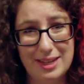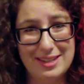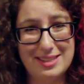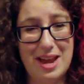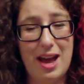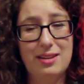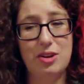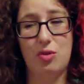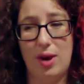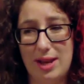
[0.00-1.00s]
It's
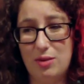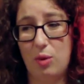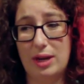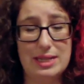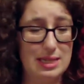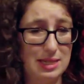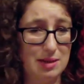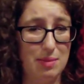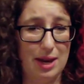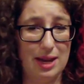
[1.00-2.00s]
not great or
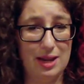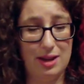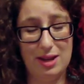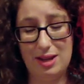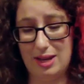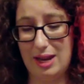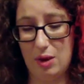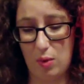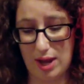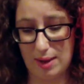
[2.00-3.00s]
consistent money uh, in
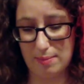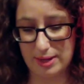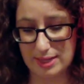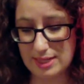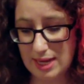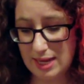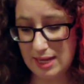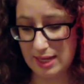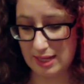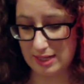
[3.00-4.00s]
any way, but
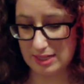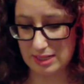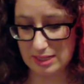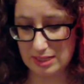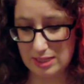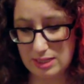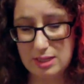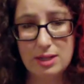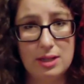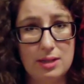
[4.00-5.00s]
it is
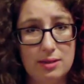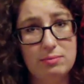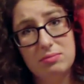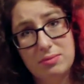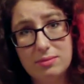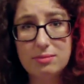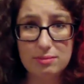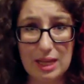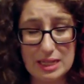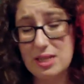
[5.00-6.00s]

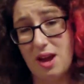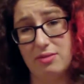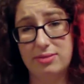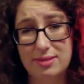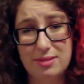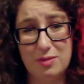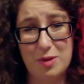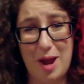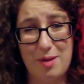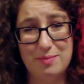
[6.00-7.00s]
it's enough
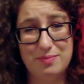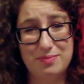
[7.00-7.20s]
for now.